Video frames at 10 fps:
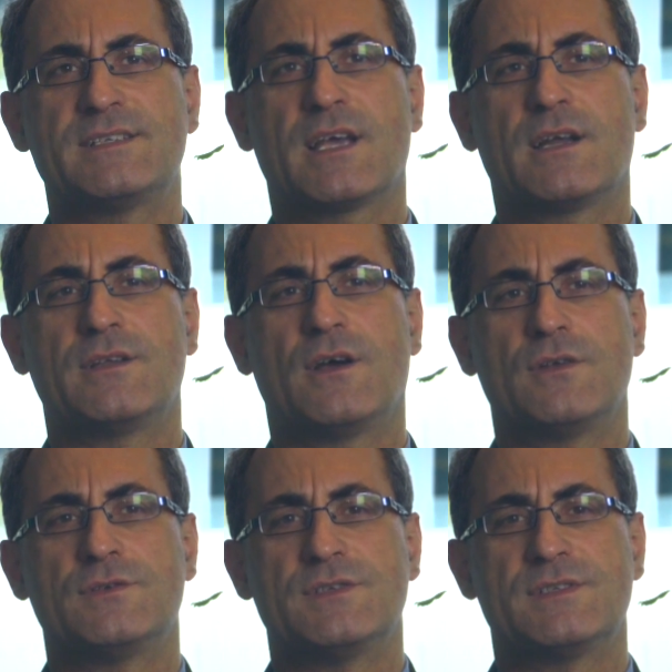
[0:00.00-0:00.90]
As a
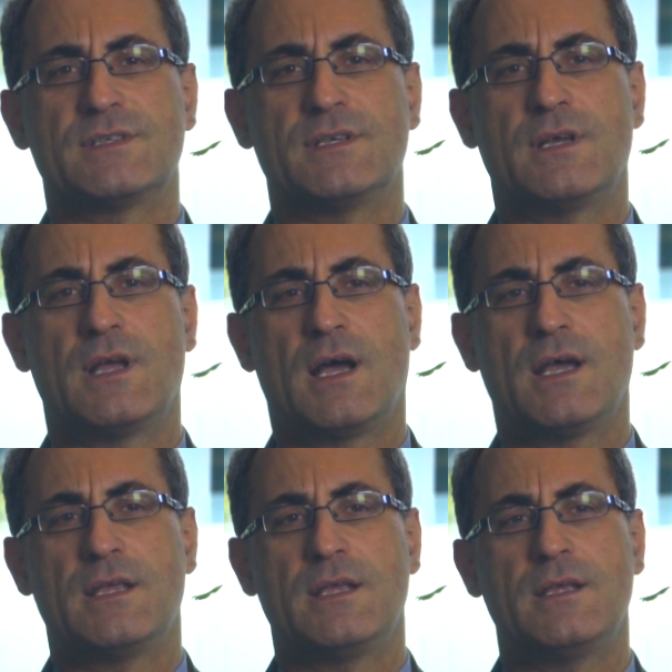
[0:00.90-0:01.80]
cardiologist,
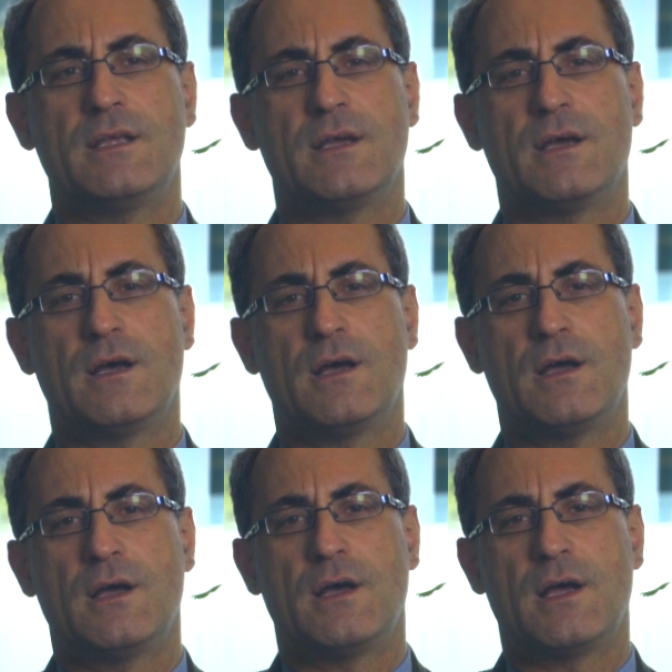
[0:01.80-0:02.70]

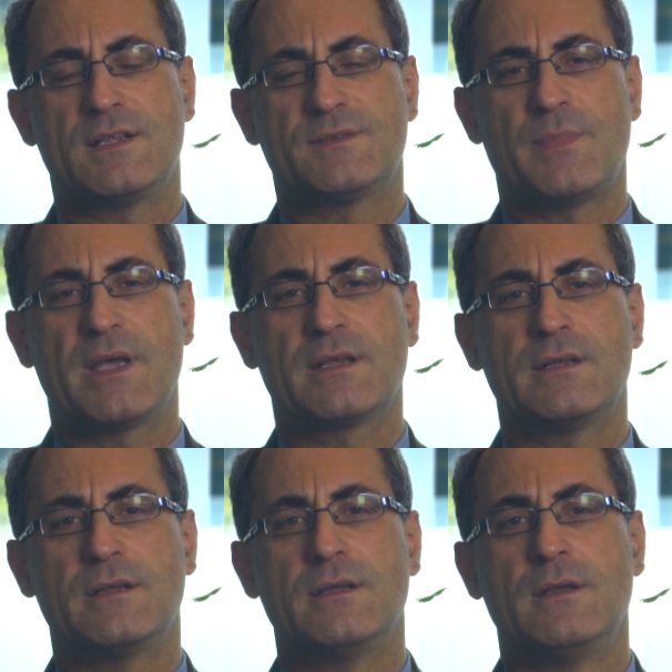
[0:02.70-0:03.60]
I expect
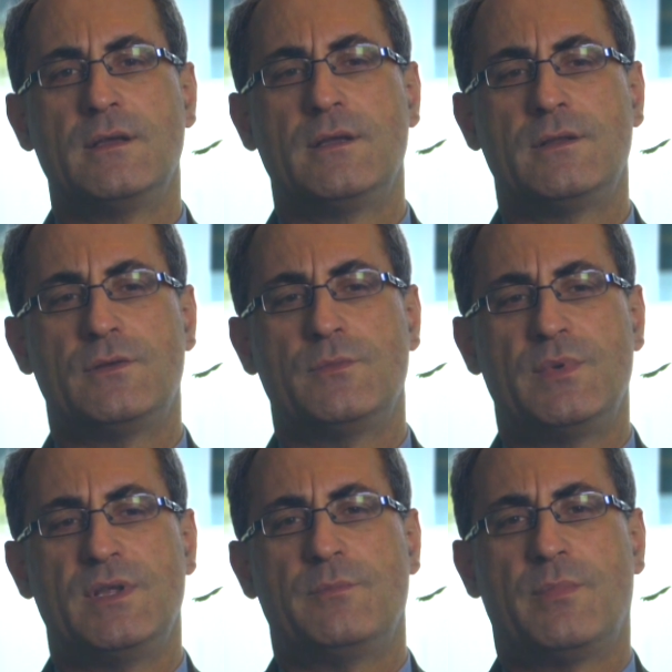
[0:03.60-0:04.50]
to
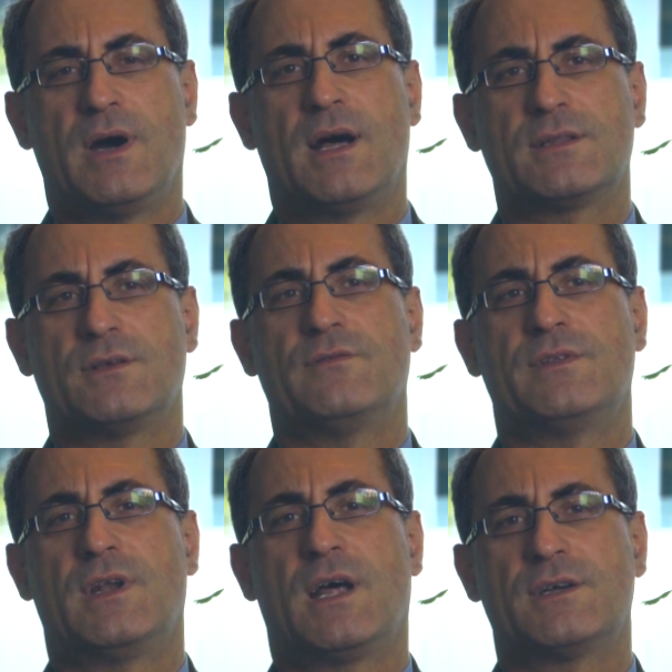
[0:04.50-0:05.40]
be part of
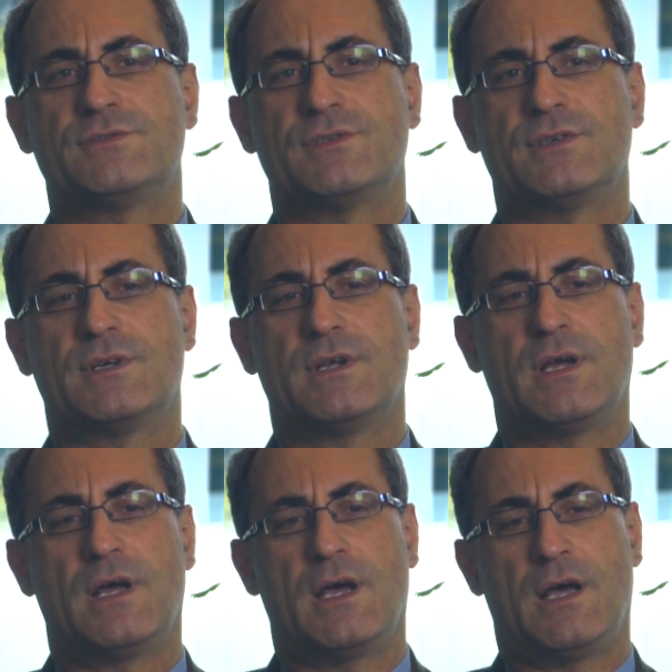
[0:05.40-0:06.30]
the
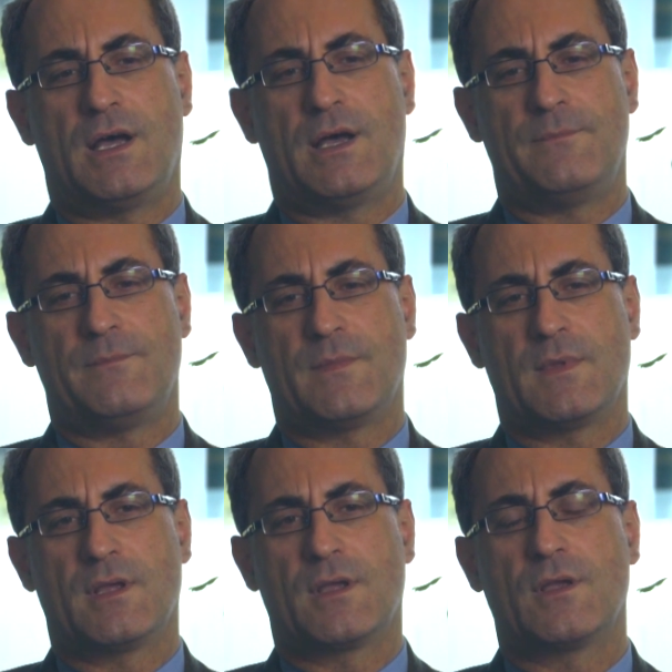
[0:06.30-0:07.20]
larger
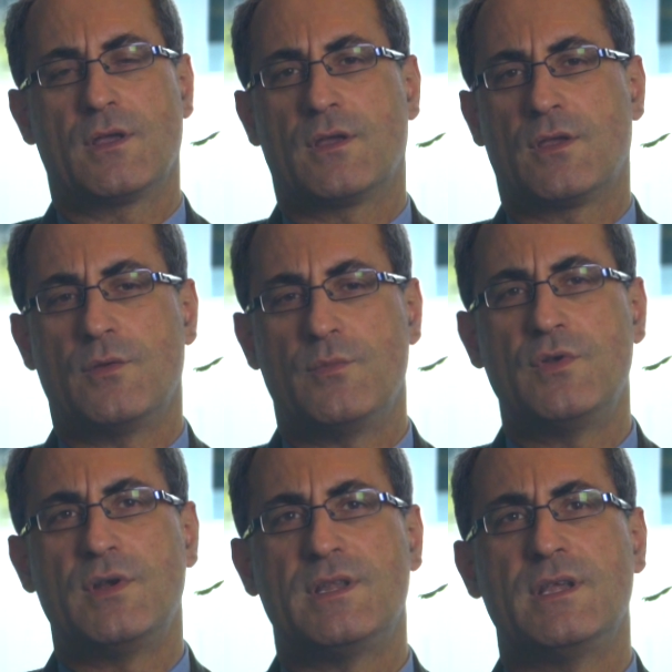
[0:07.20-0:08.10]

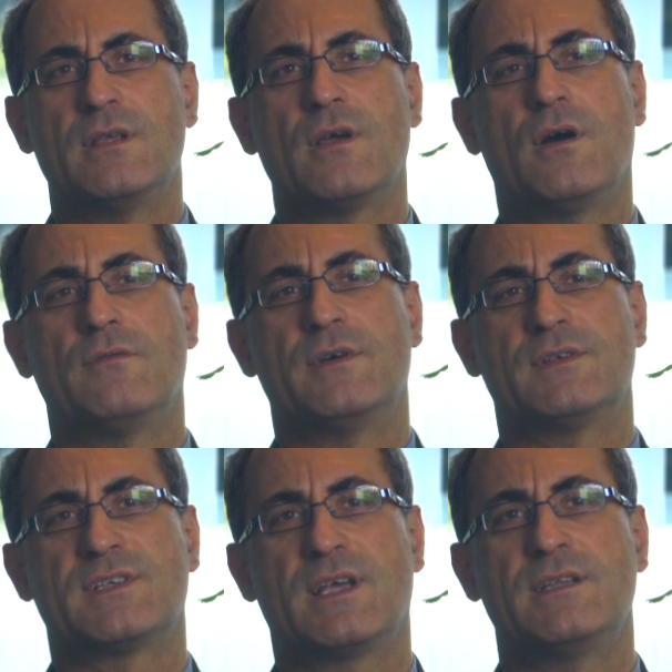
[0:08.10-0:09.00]
community of
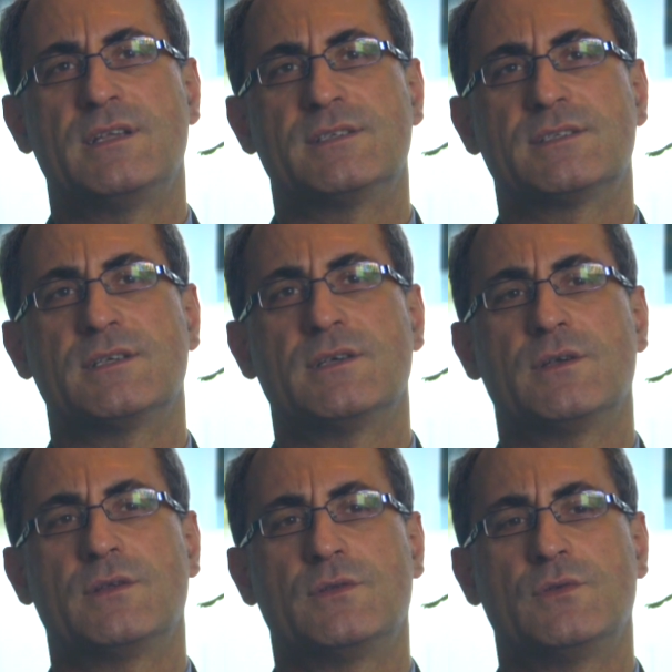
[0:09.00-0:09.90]
scientists
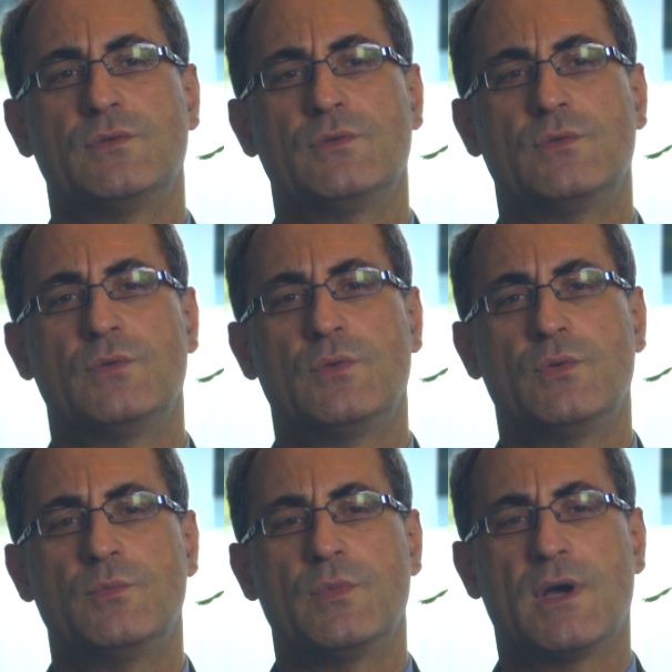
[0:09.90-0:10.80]
to
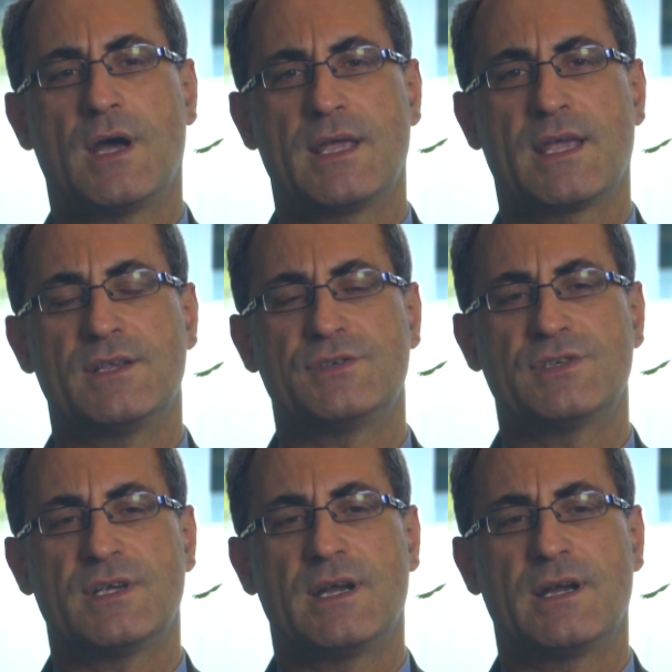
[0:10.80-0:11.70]
whom I can
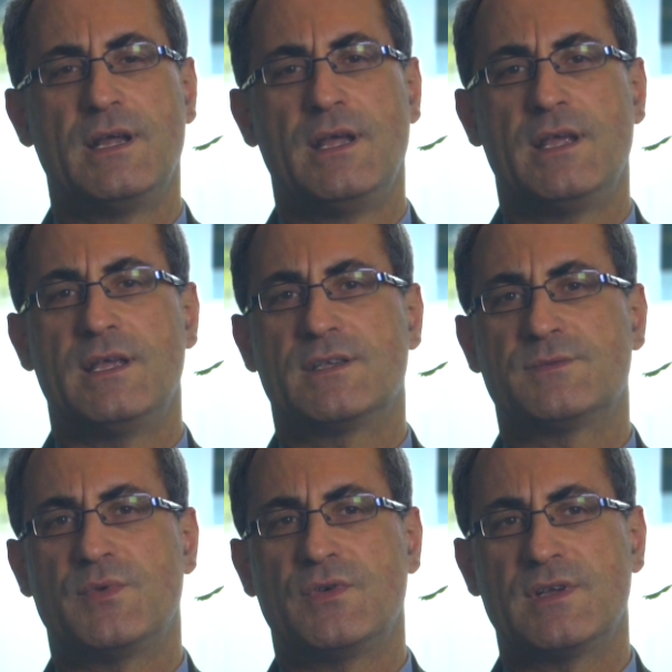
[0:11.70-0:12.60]
share
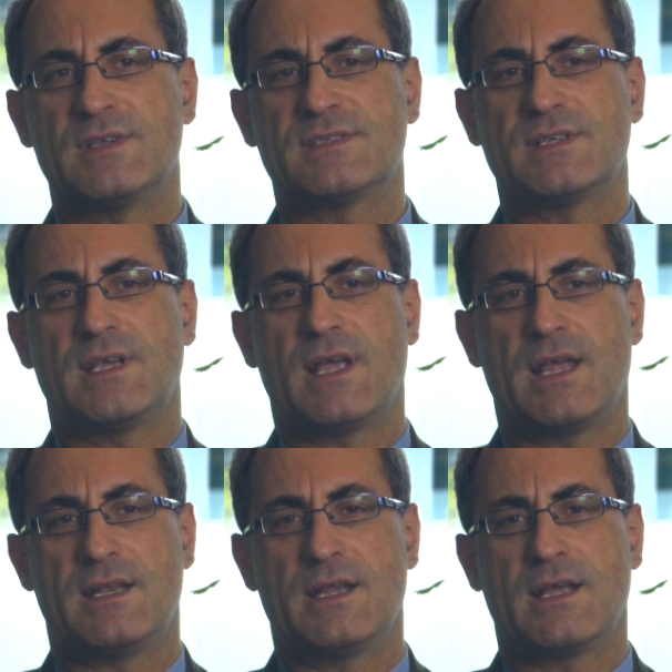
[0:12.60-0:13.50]
experience
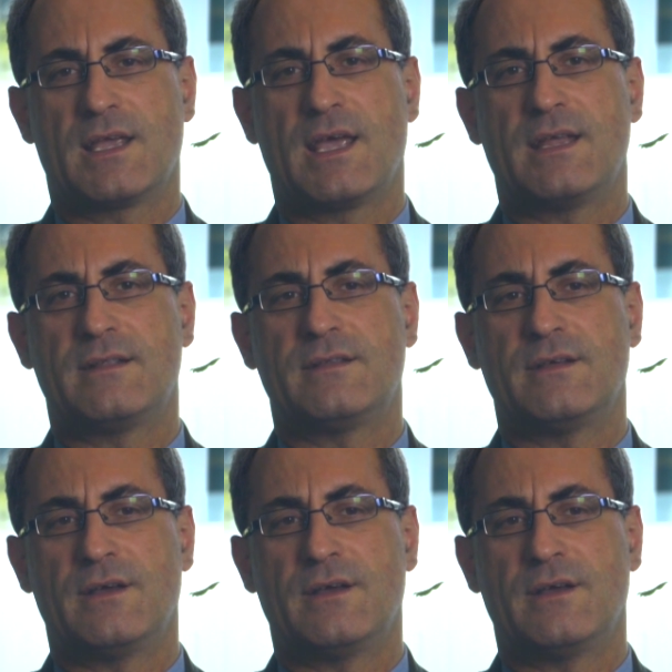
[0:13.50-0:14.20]
and get